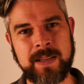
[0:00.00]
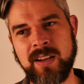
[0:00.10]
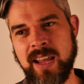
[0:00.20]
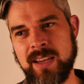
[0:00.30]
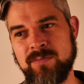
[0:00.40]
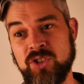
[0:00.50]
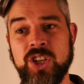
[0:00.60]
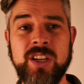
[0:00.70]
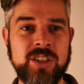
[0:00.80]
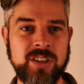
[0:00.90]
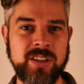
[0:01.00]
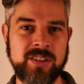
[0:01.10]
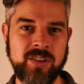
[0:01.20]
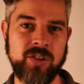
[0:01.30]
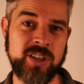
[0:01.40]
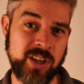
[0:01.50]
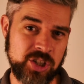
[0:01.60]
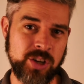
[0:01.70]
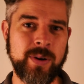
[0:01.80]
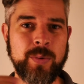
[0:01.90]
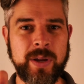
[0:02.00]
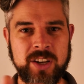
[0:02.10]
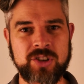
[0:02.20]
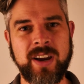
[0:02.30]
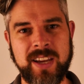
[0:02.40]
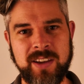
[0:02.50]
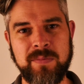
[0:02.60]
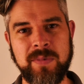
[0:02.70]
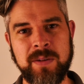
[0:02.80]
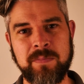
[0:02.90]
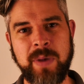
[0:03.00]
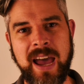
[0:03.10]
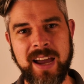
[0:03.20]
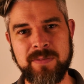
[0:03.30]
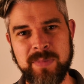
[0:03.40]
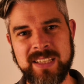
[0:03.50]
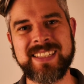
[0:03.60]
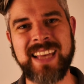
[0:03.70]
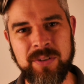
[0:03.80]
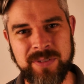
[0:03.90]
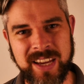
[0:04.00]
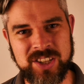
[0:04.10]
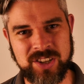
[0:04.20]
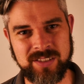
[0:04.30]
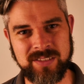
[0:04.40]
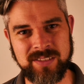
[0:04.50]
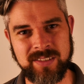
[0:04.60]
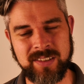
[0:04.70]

The name Jesus or Yeshua, when you track it back, means salvation.